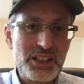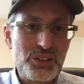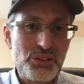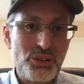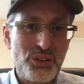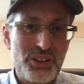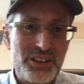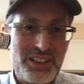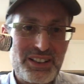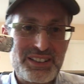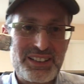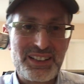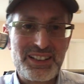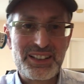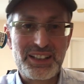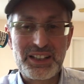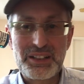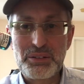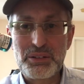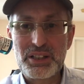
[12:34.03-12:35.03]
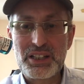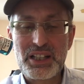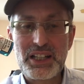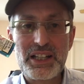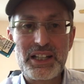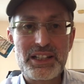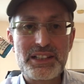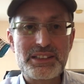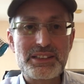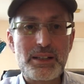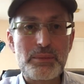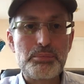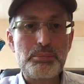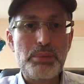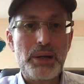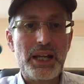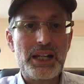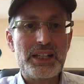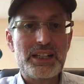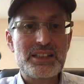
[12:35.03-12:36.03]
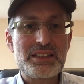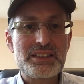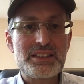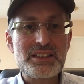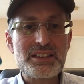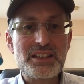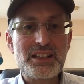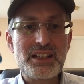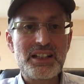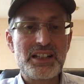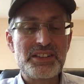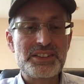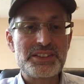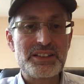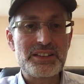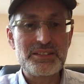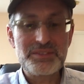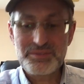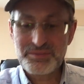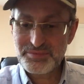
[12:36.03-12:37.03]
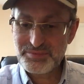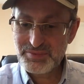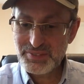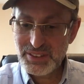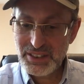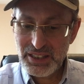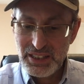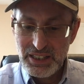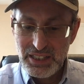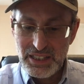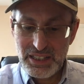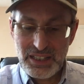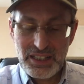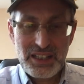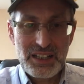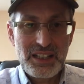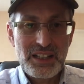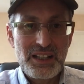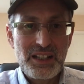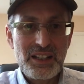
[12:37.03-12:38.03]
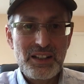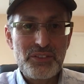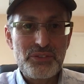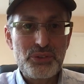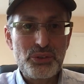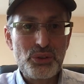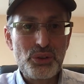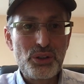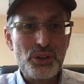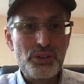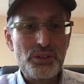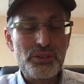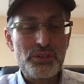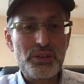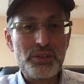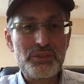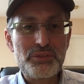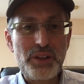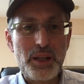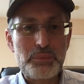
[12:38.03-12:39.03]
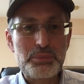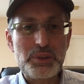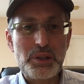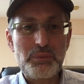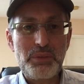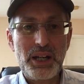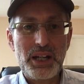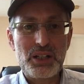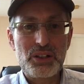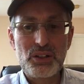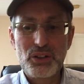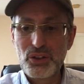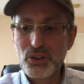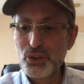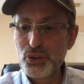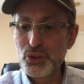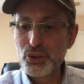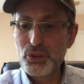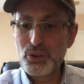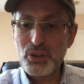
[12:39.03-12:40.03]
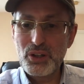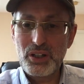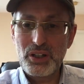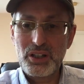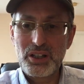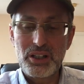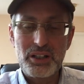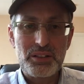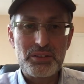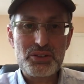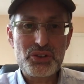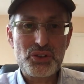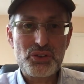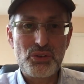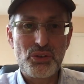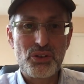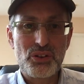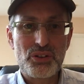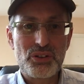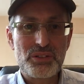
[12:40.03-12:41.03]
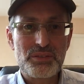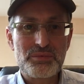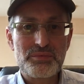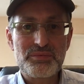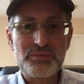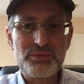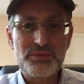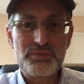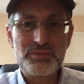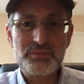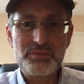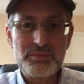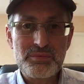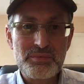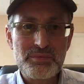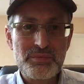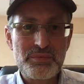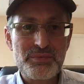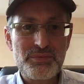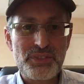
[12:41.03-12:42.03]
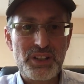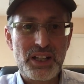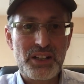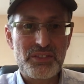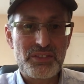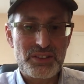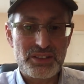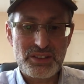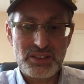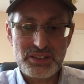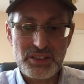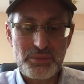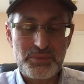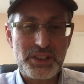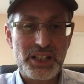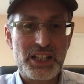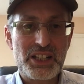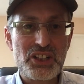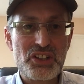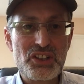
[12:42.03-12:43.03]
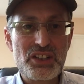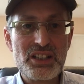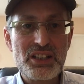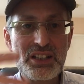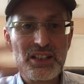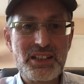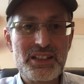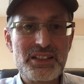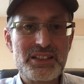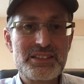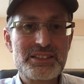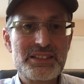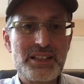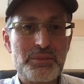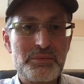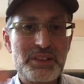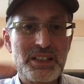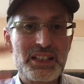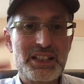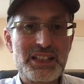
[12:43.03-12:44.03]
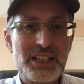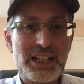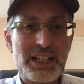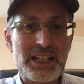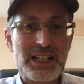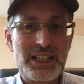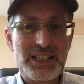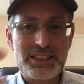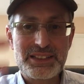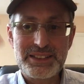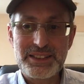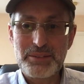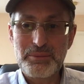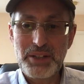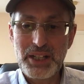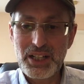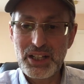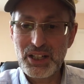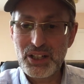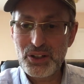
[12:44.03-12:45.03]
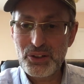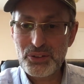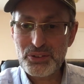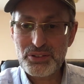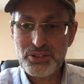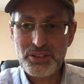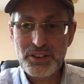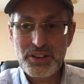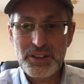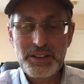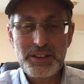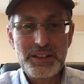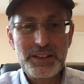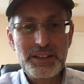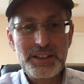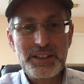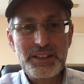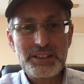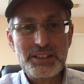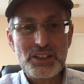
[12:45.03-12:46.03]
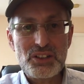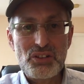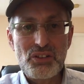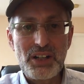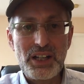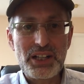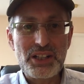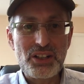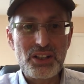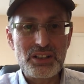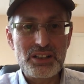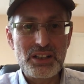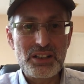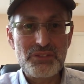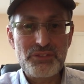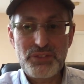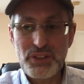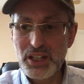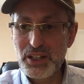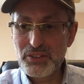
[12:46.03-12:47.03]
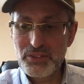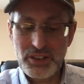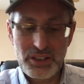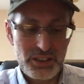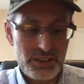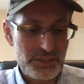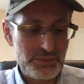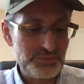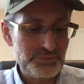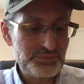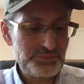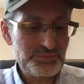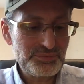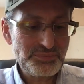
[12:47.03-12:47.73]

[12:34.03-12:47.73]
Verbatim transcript: I call this e-liquid is a palate cleanser. If you're vape tobacco or strong flavors or something, and you need something to cleanse your mouth, to try another flavor,